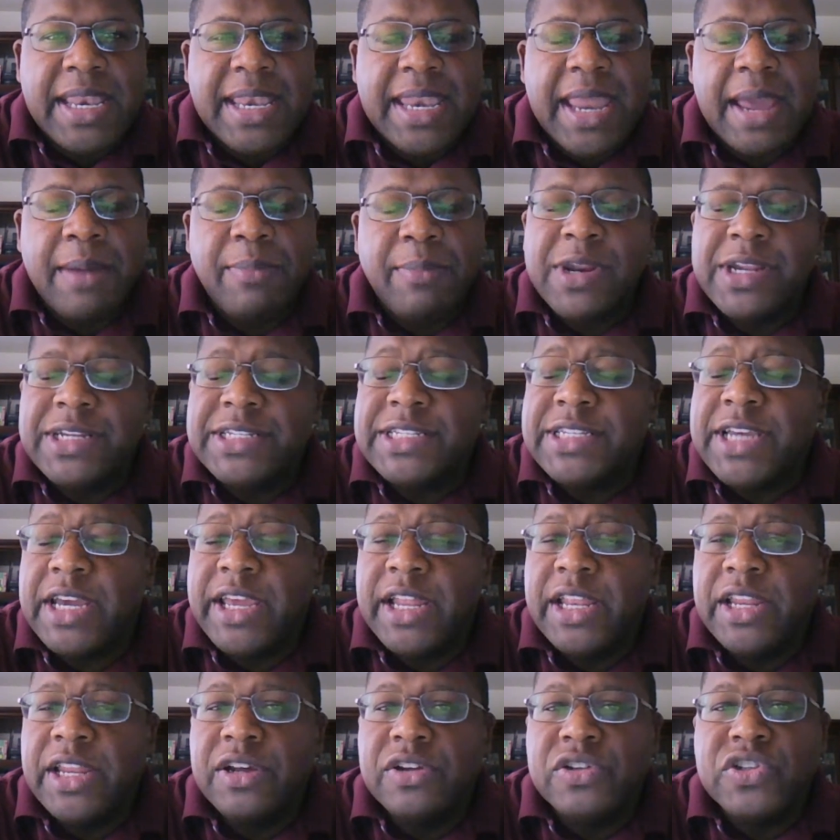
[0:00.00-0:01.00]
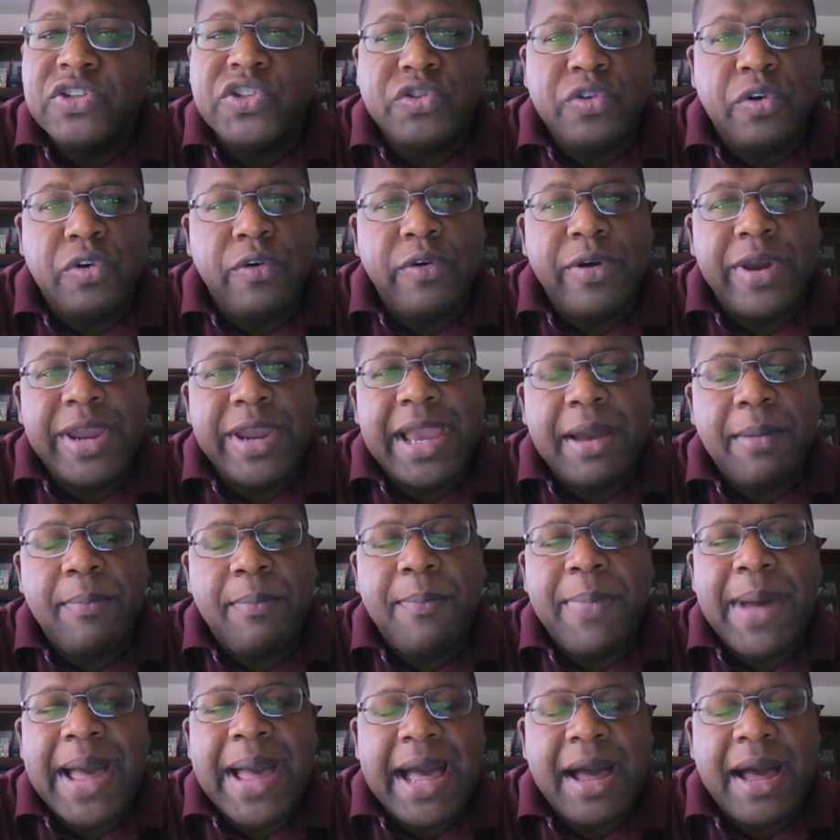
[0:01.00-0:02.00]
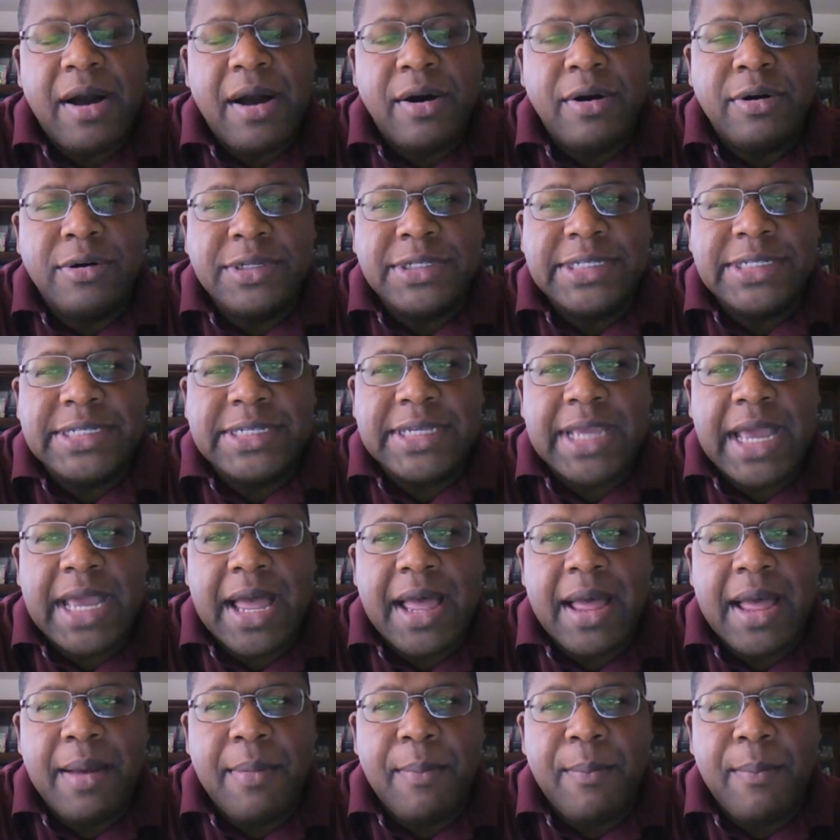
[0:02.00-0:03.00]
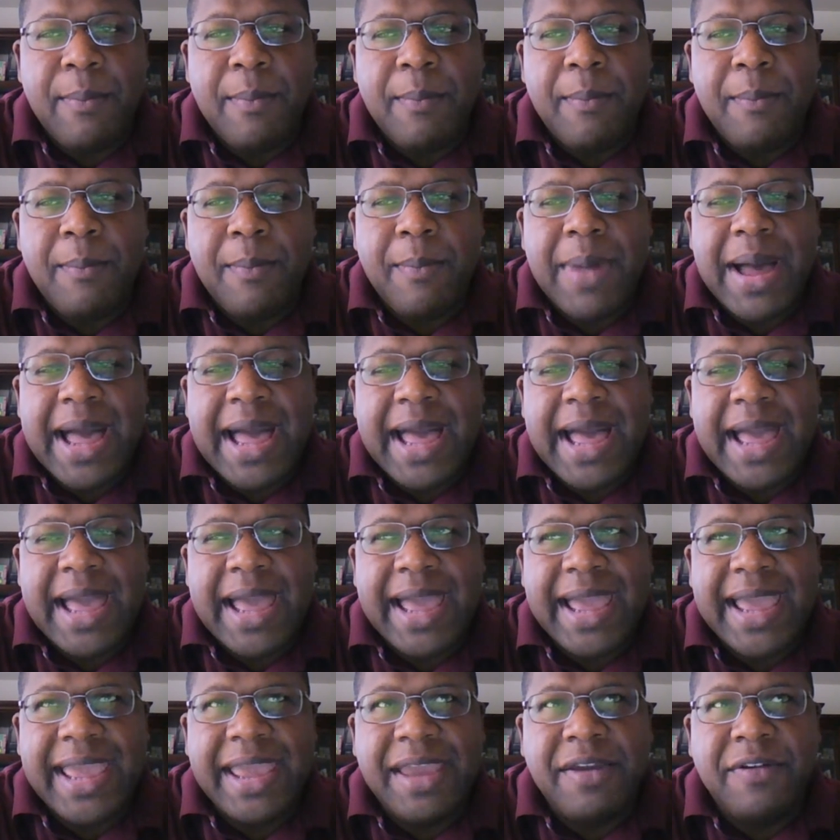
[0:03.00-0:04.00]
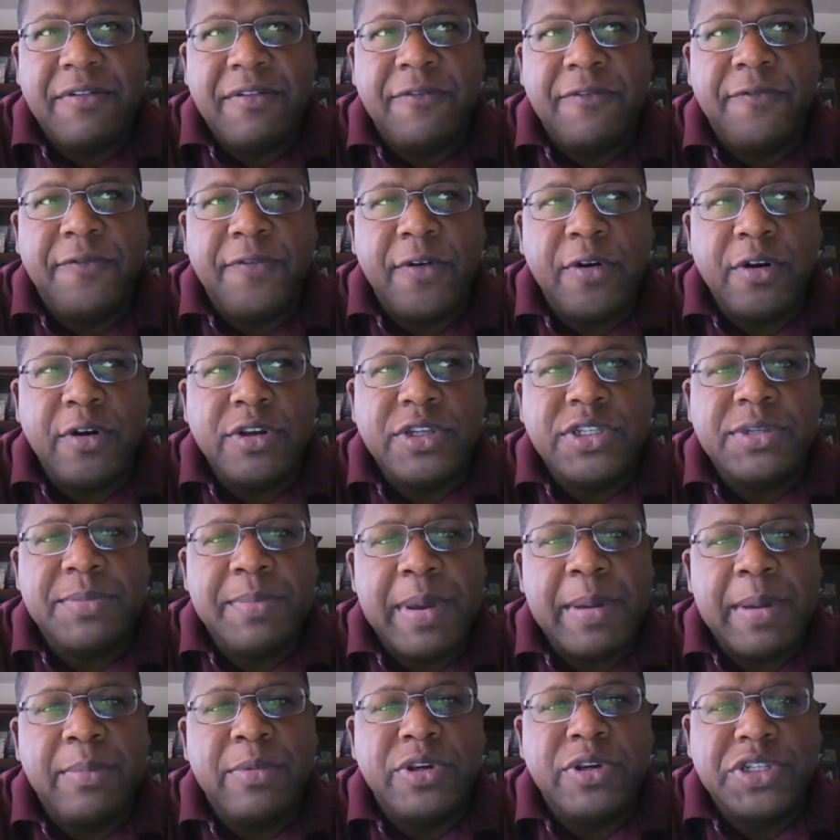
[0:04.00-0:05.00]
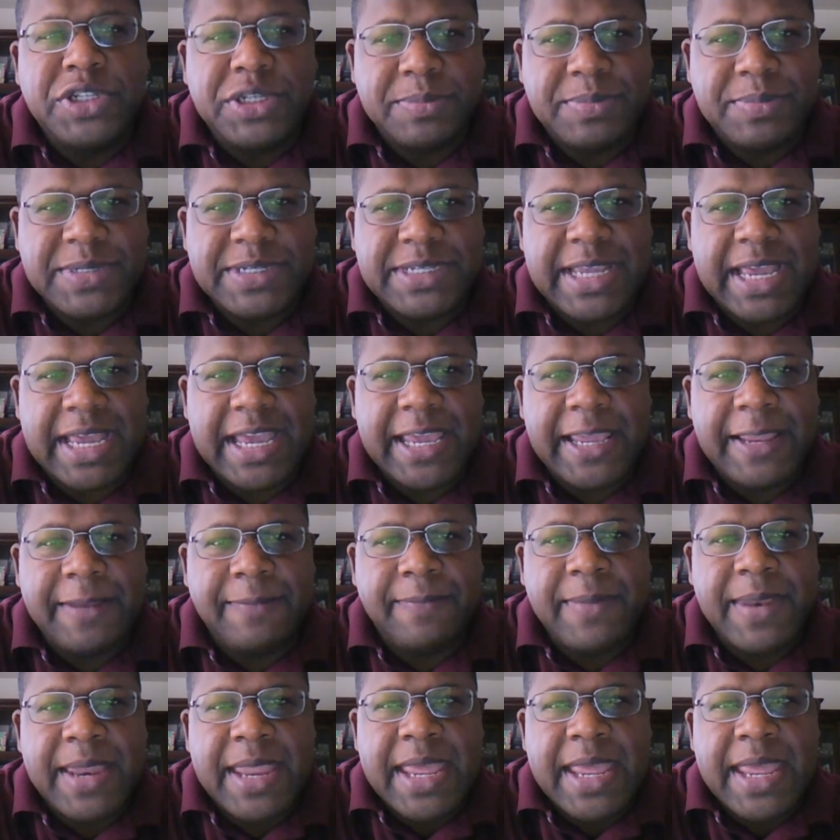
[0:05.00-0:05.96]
Now I'm going to tell you a little story about my first membership site